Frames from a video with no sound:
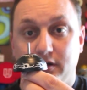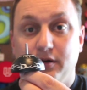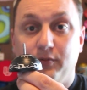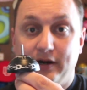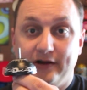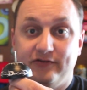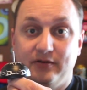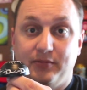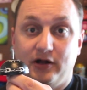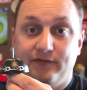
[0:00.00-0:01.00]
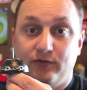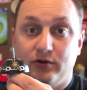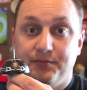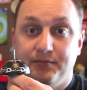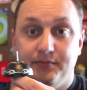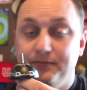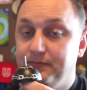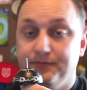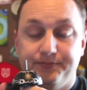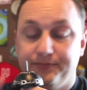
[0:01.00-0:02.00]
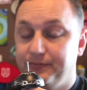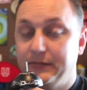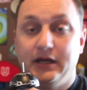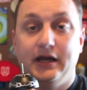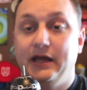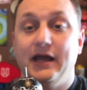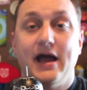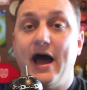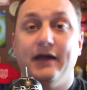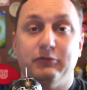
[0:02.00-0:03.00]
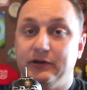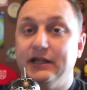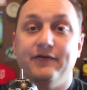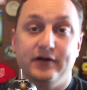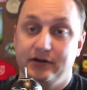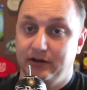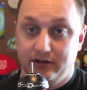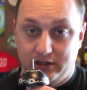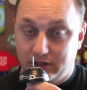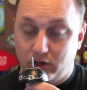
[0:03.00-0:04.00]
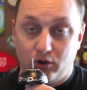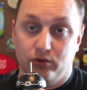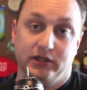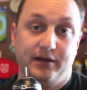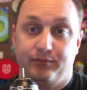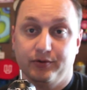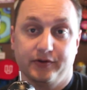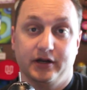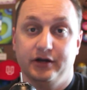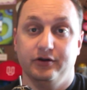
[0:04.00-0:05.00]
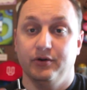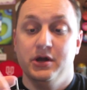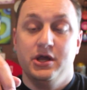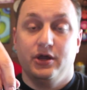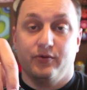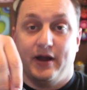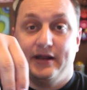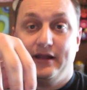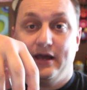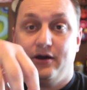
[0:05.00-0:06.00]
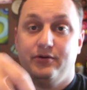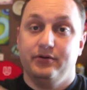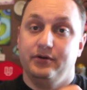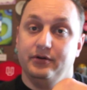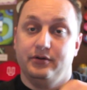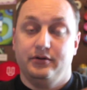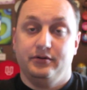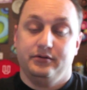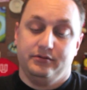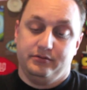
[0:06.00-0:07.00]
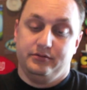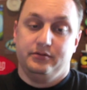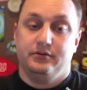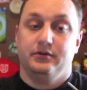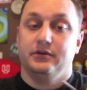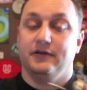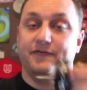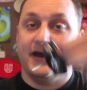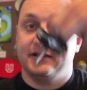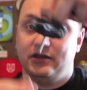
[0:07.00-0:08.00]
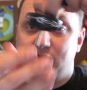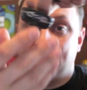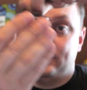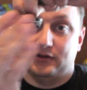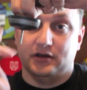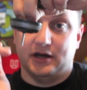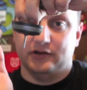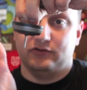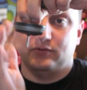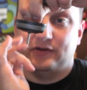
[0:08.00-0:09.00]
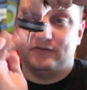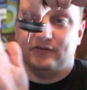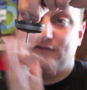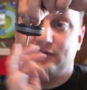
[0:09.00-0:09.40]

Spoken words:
when it's in ball form, I would love it a whole lot more than I do. Right now, the fact that you have to untwist this